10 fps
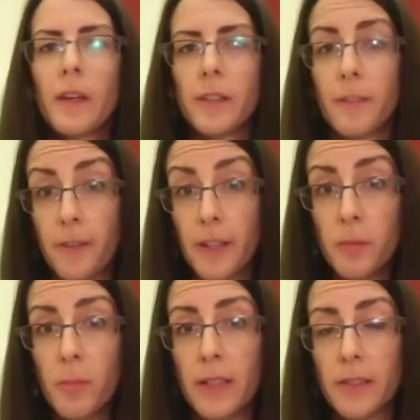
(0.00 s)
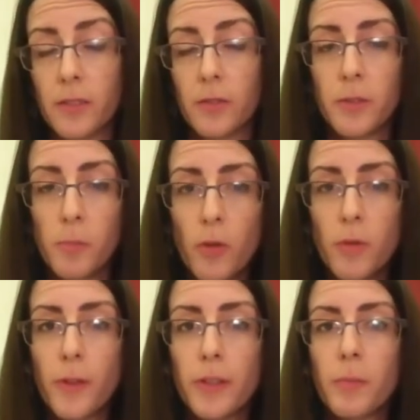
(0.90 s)
The more
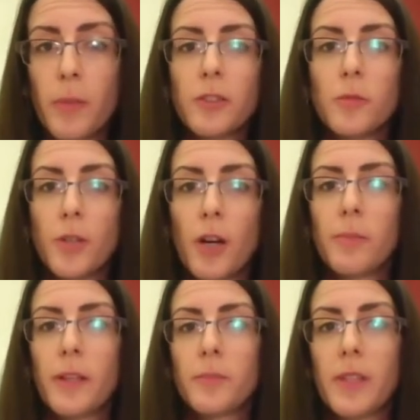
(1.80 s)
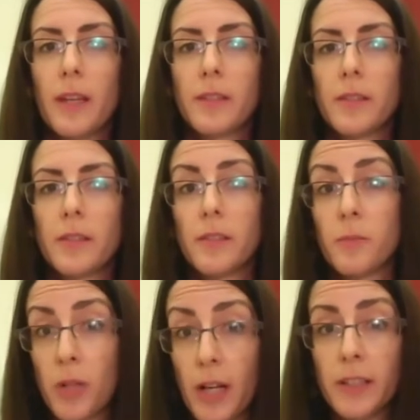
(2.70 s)
fundamental problem than the
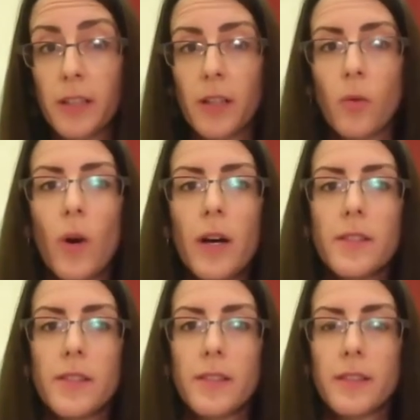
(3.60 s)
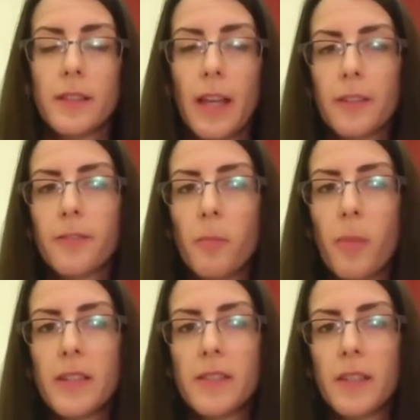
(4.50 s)
practical ones, the lack of
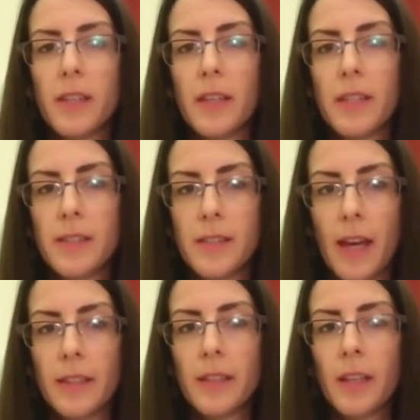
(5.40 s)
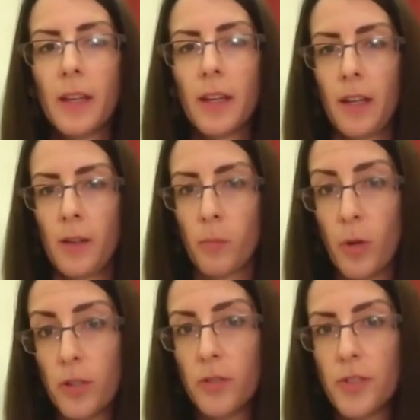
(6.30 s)
capacity, is that
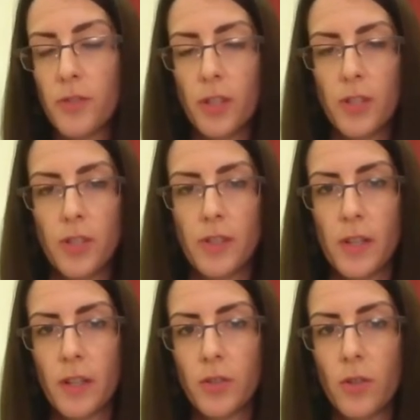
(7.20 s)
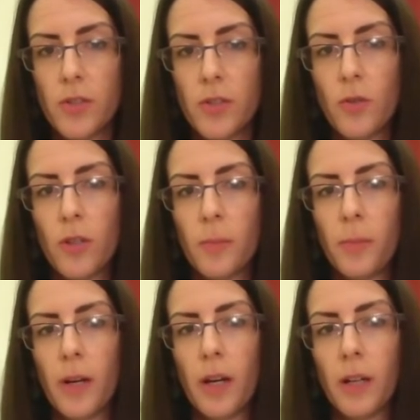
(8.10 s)
border restrictions across Europe
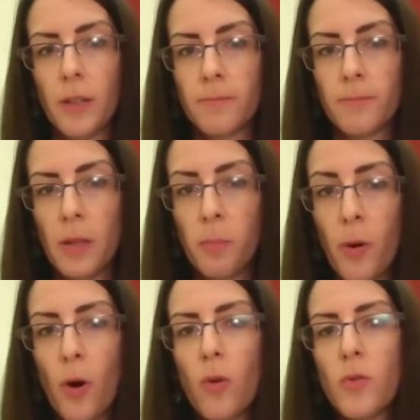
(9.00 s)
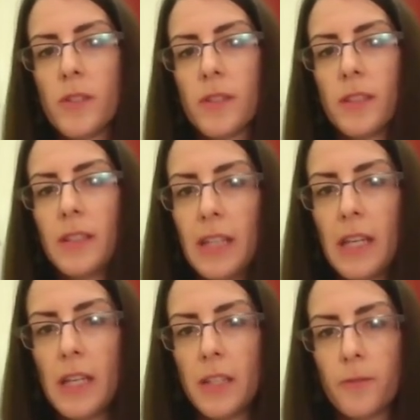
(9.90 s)
oppose the
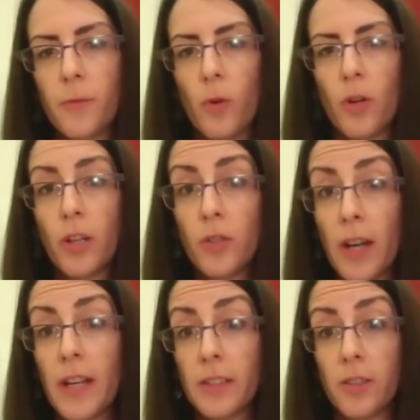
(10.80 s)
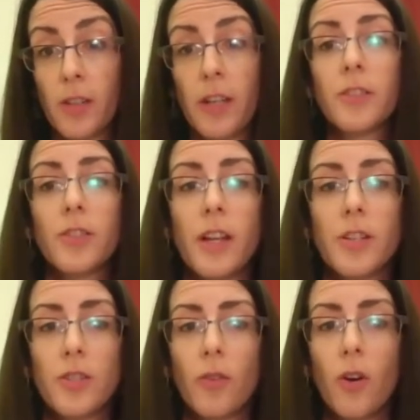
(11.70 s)
need for greater international